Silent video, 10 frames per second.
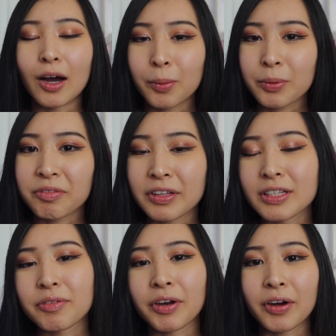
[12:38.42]
I hope you found
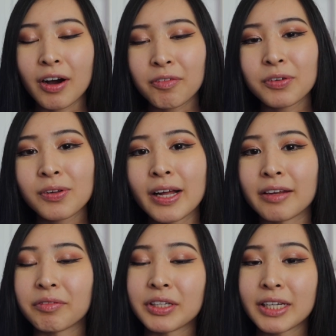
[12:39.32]
this video helpful
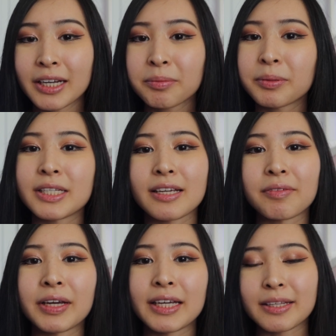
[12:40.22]
and if you did, please
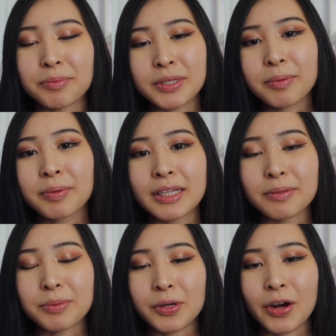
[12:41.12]
give it a thumbs up and
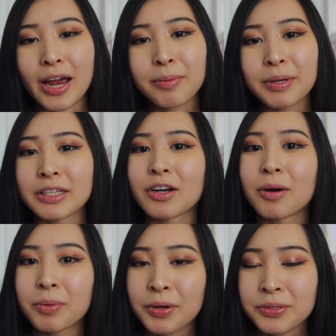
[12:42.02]
subscribe and
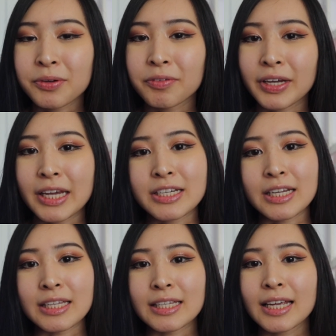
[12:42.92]
turn on post
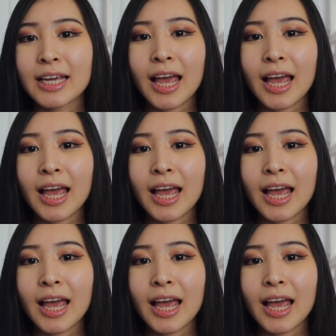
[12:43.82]
notifications.